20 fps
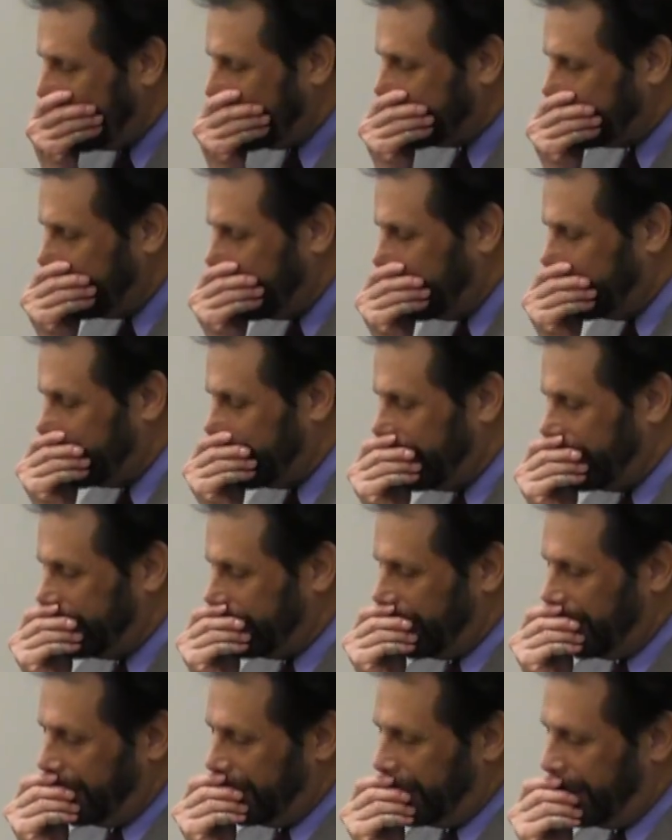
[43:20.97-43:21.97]

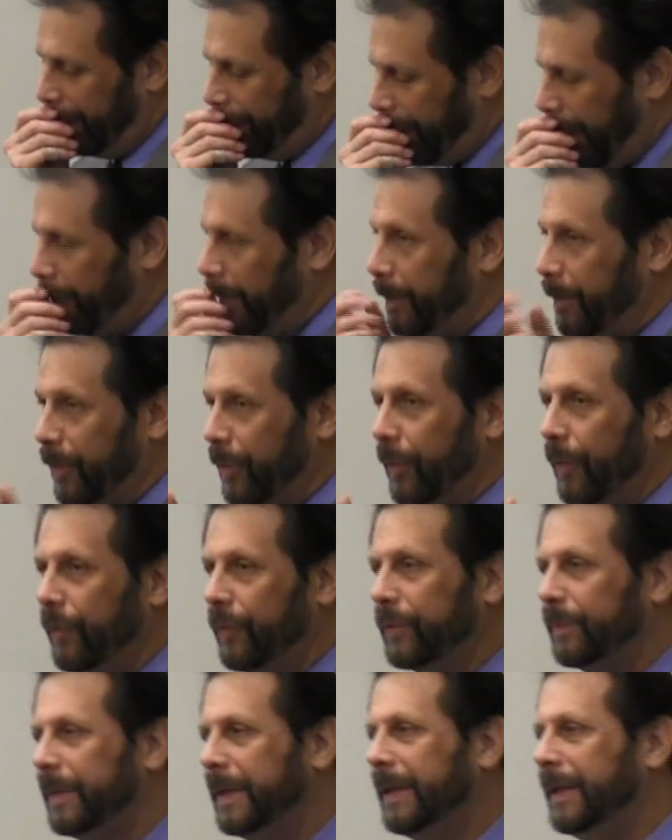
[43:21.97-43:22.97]
it probably
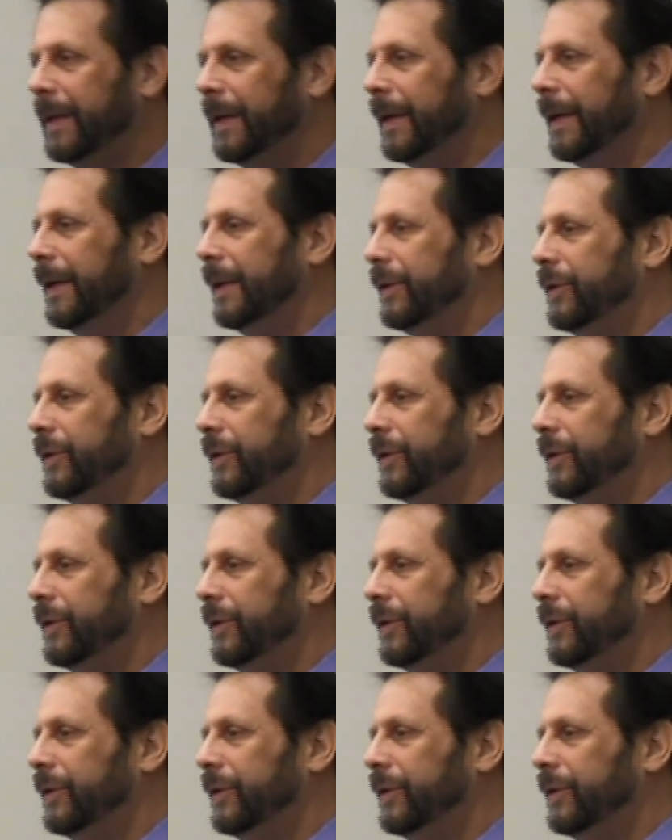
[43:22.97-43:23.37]
behooves me